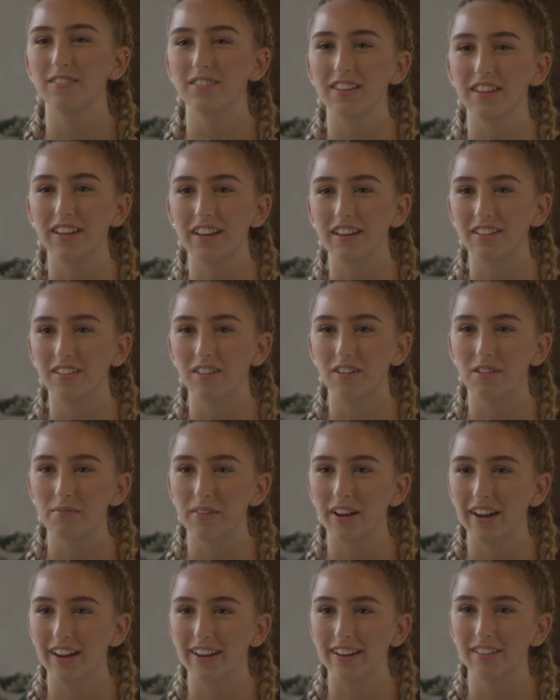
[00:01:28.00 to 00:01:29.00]
Like all
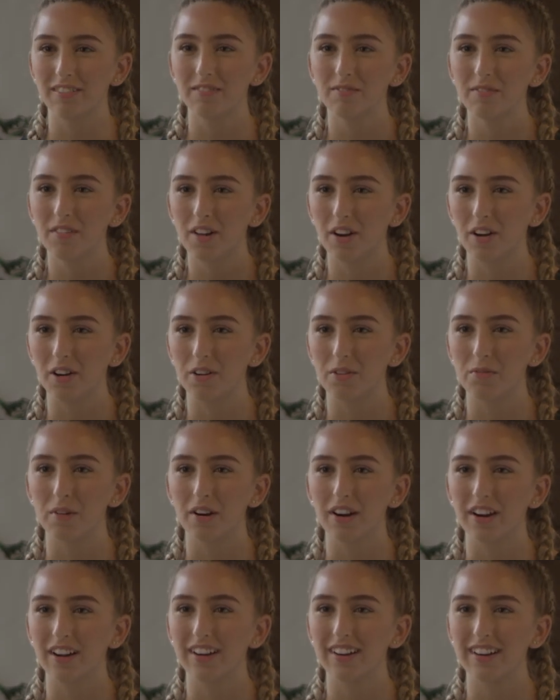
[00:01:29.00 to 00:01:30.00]
my hard
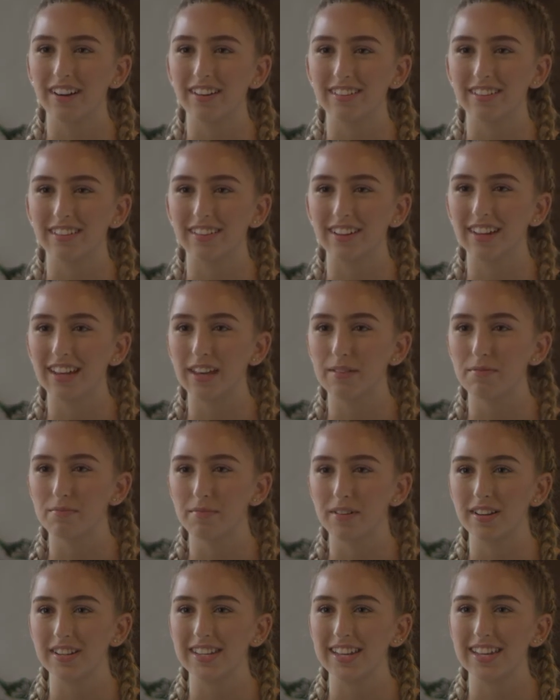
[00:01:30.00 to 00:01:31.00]
work into
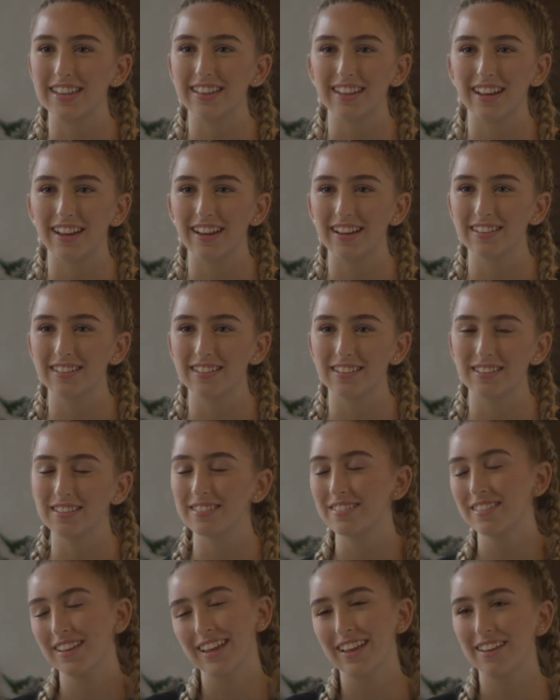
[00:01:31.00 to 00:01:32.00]
keeping my teeth nice,
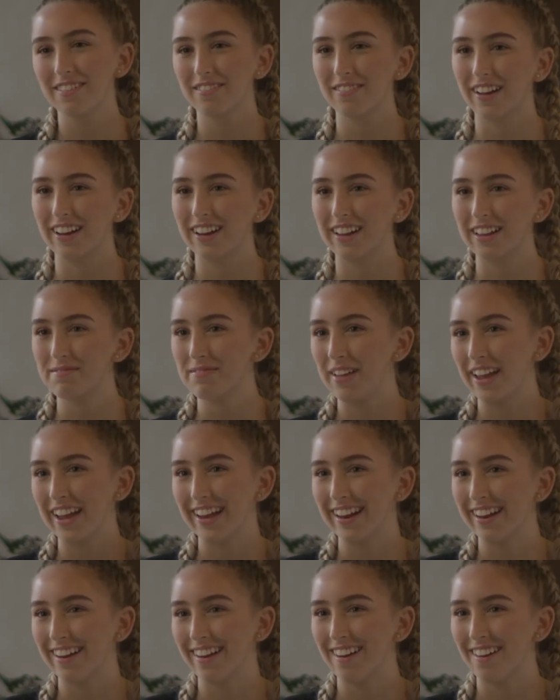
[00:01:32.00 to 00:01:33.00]
fun,
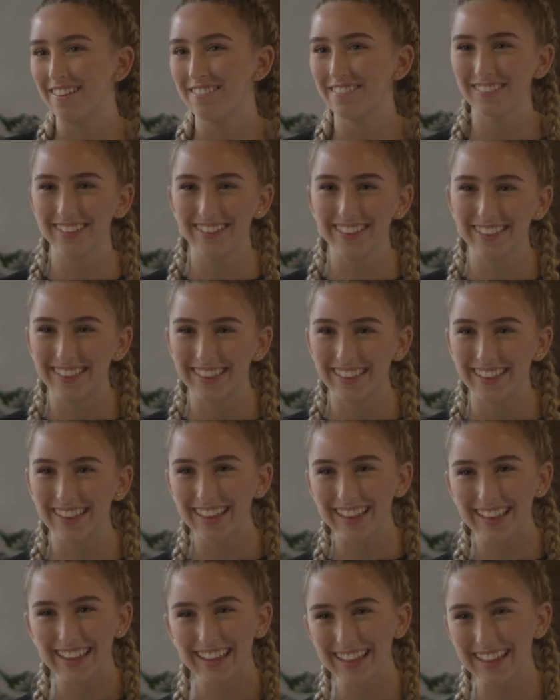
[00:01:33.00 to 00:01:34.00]
paying
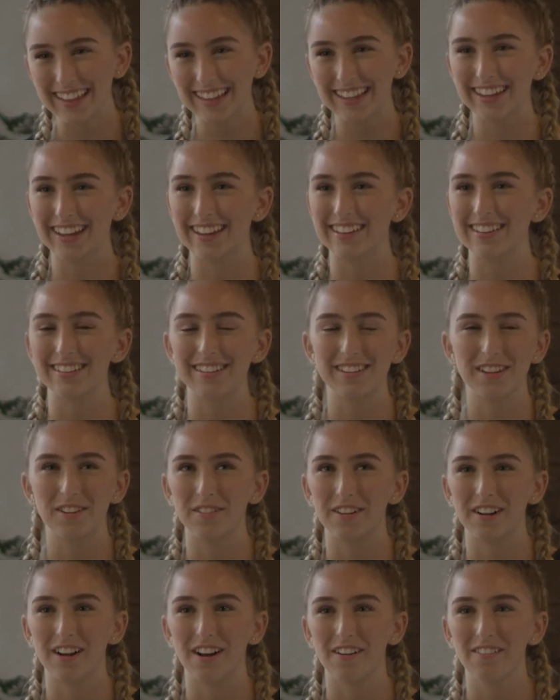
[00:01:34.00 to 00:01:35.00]
off. Get to show
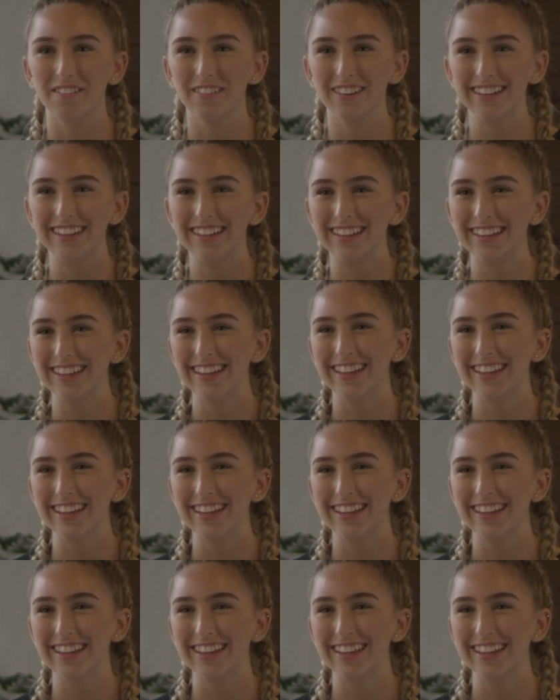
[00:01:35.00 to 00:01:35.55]
it off.